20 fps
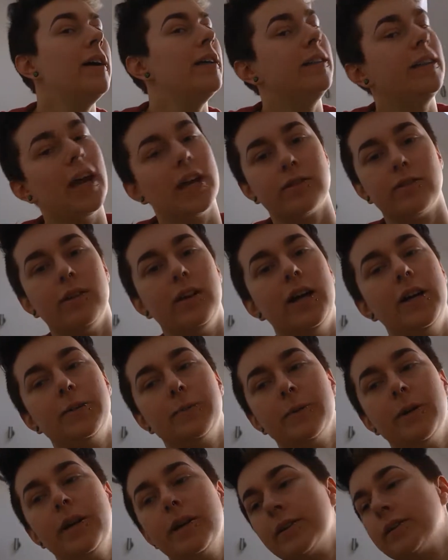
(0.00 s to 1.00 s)
The extra large
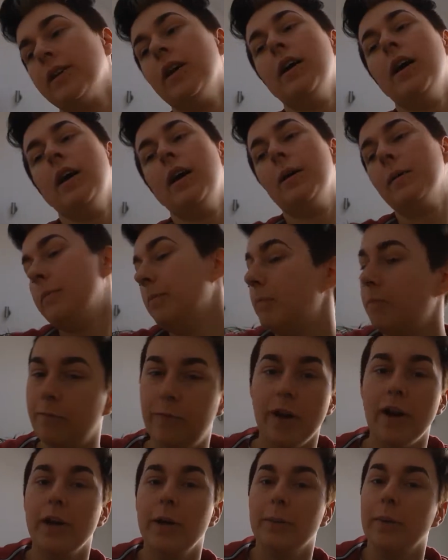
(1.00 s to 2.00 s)
works
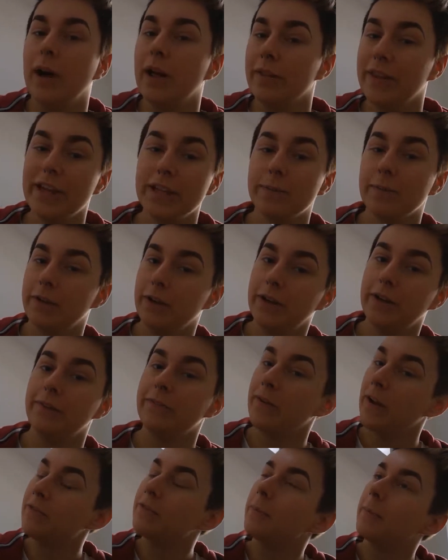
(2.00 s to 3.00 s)
very well. That's my
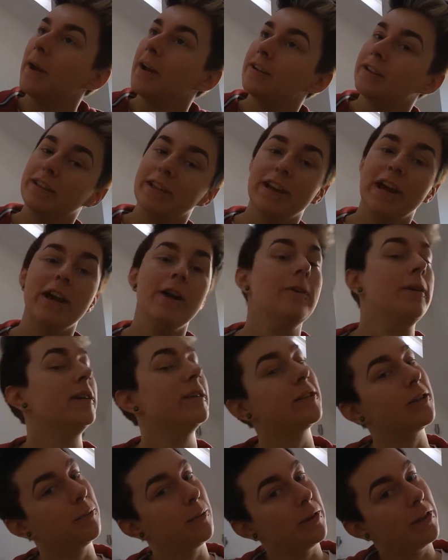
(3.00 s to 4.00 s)
favourite binder that I own.
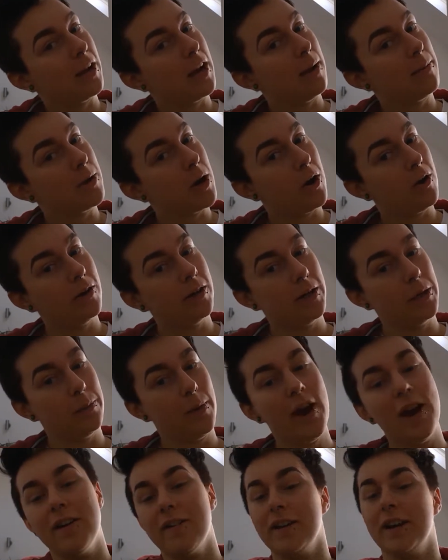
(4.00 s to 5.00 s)
It's the one that I'm currently
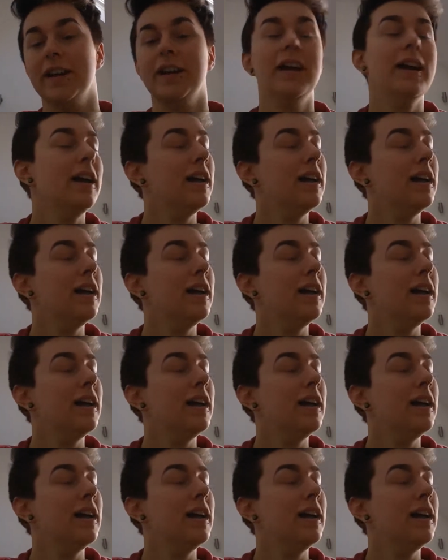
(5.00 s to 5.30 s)
wearing.